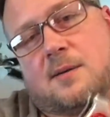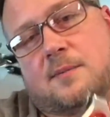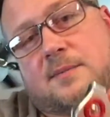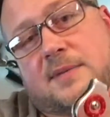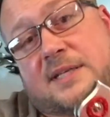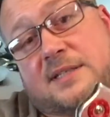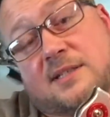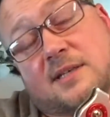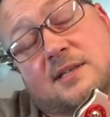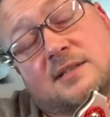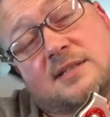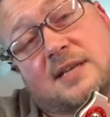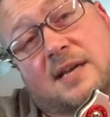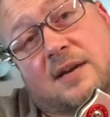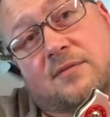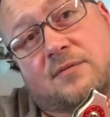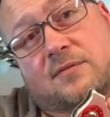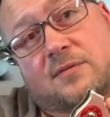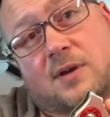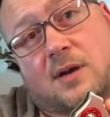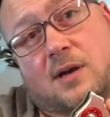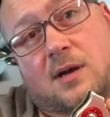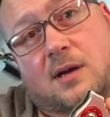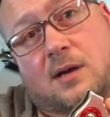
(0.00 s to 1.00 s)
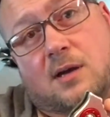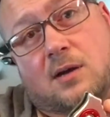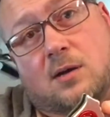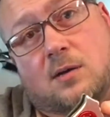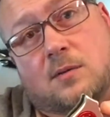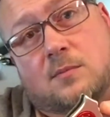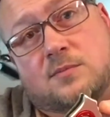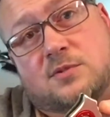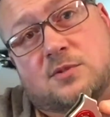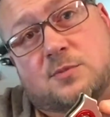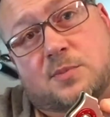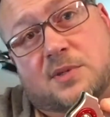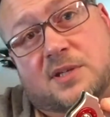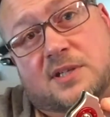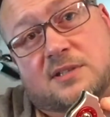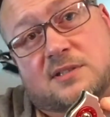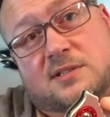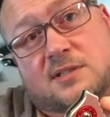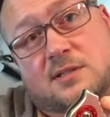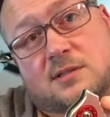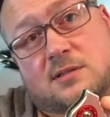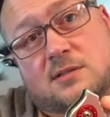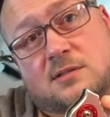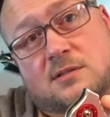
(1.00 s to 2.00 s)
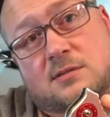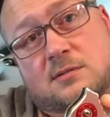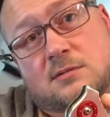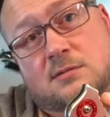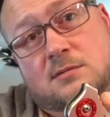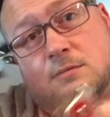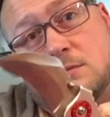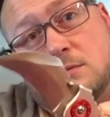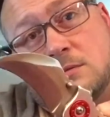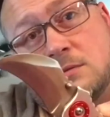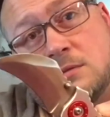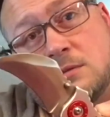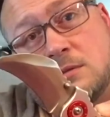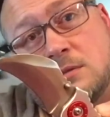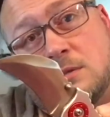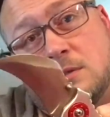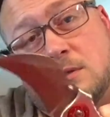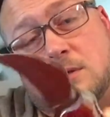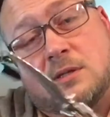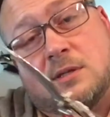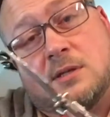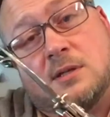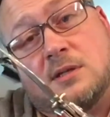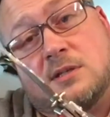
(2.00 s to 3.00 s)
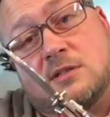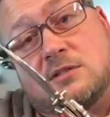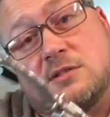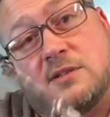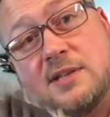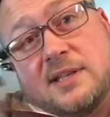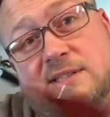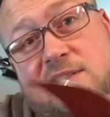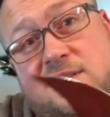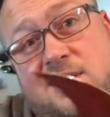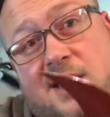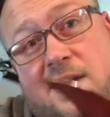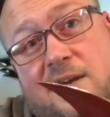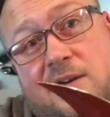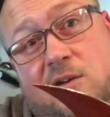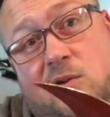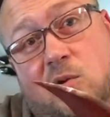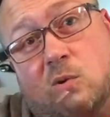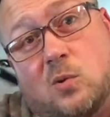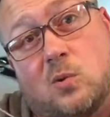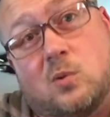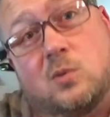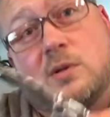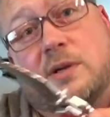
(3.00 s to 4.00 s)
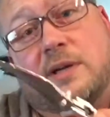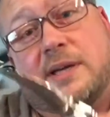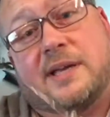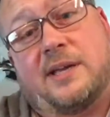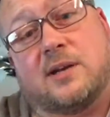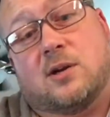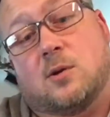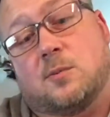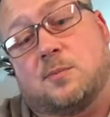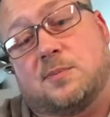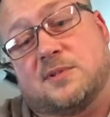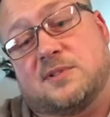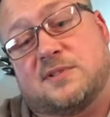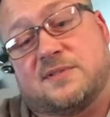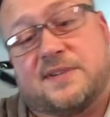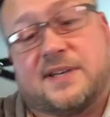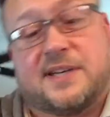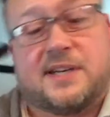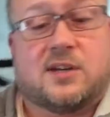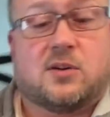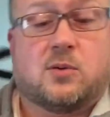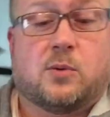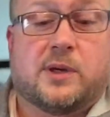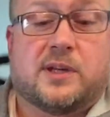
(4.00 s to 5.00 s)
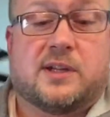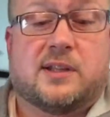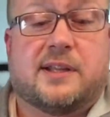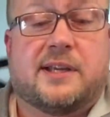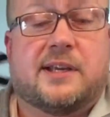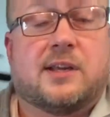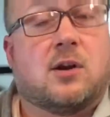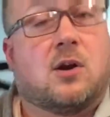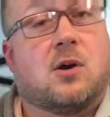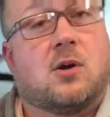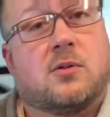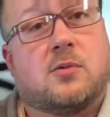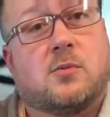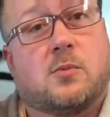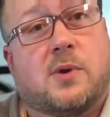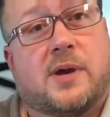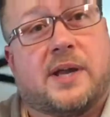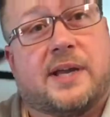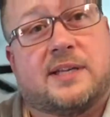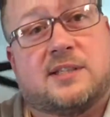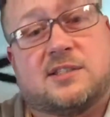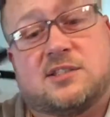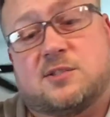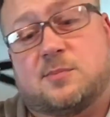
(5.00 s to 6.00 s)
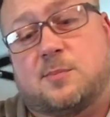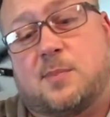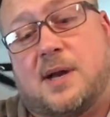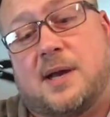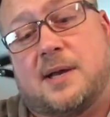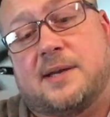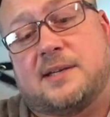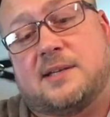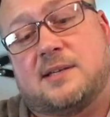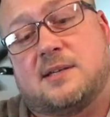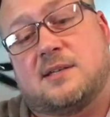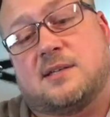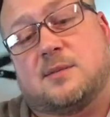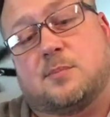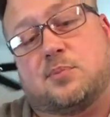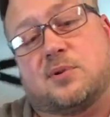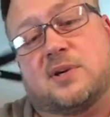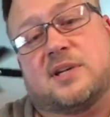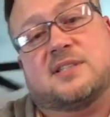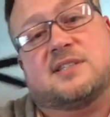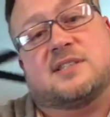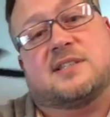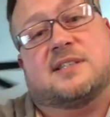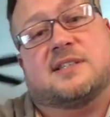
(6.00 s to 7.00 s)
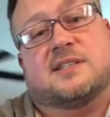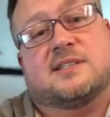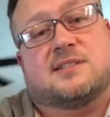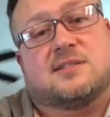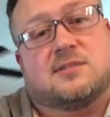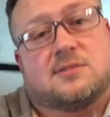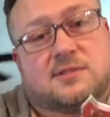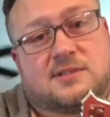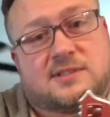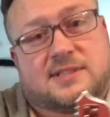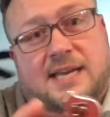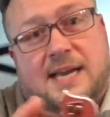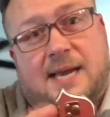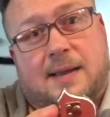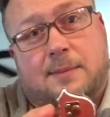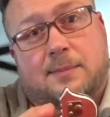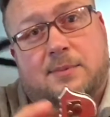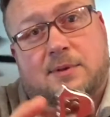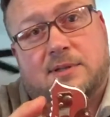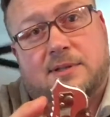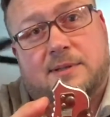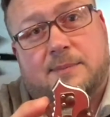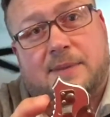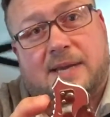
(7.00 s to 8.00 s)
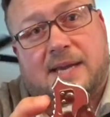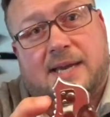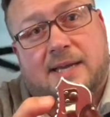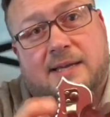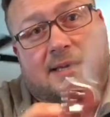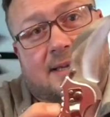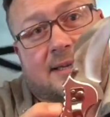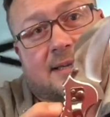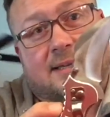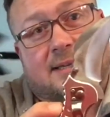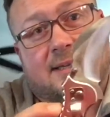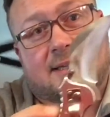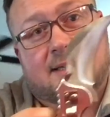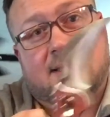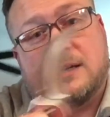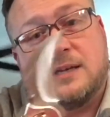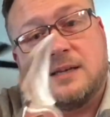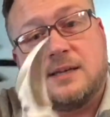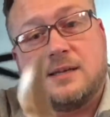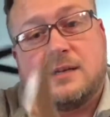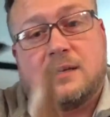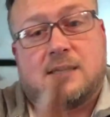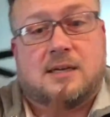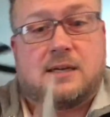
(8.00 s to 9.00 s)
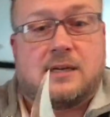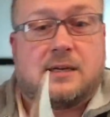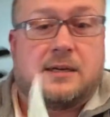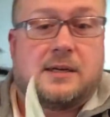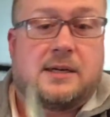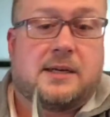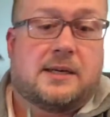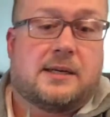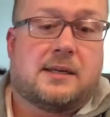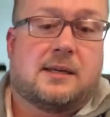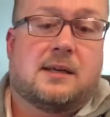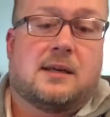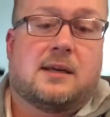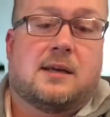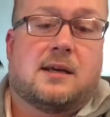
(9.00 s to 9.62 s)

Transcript: It does have spring assist, so that's kind of cool. It opens very quickly and all the way just by depressing this little tab on the back. All right.